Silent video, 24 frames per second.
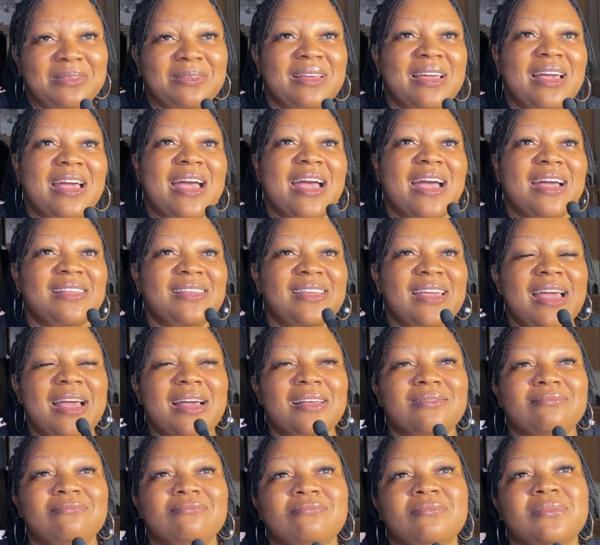This is it. Huh?
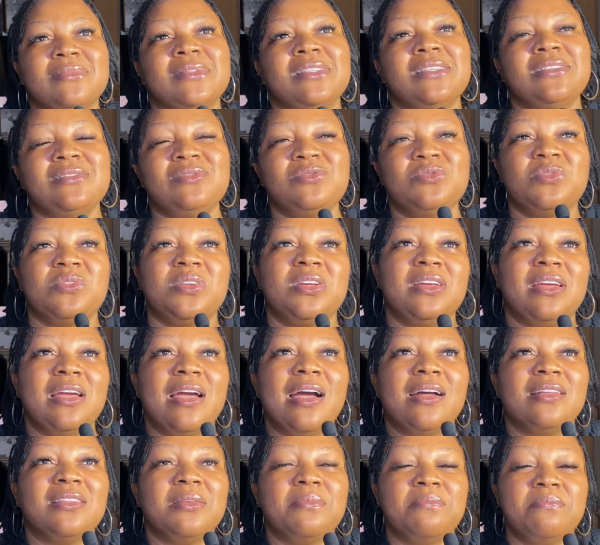Eh?
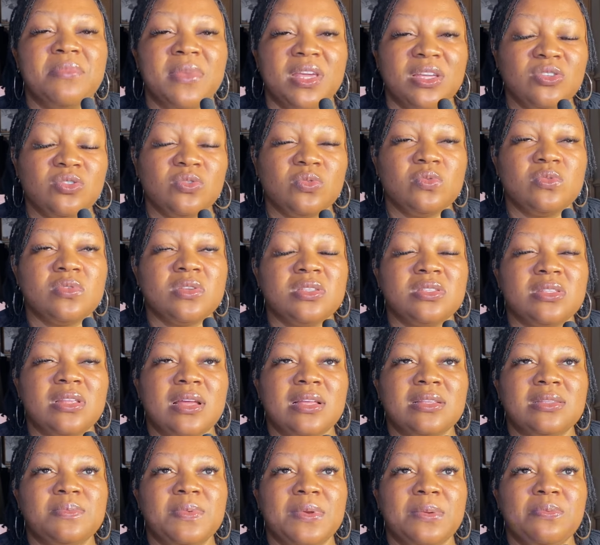This is it.
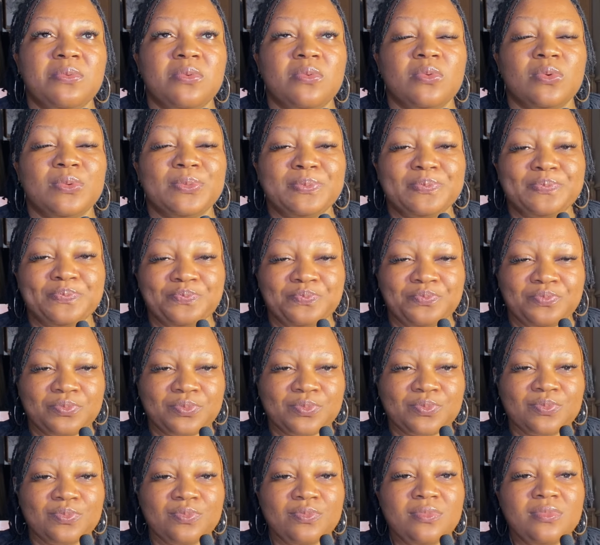Let's open
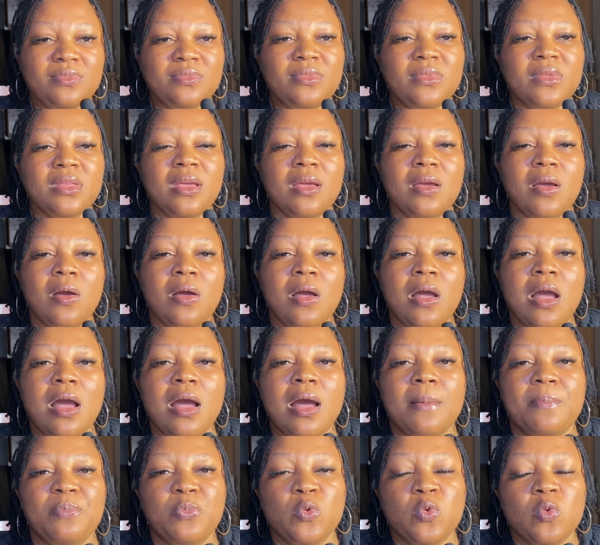it. Let's open it. I have my
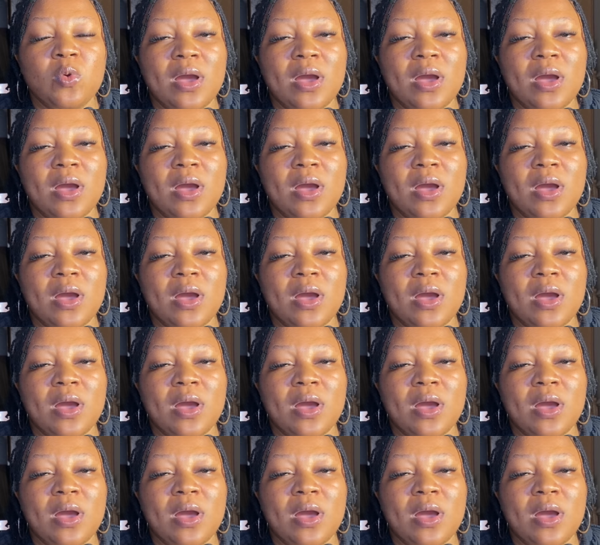first.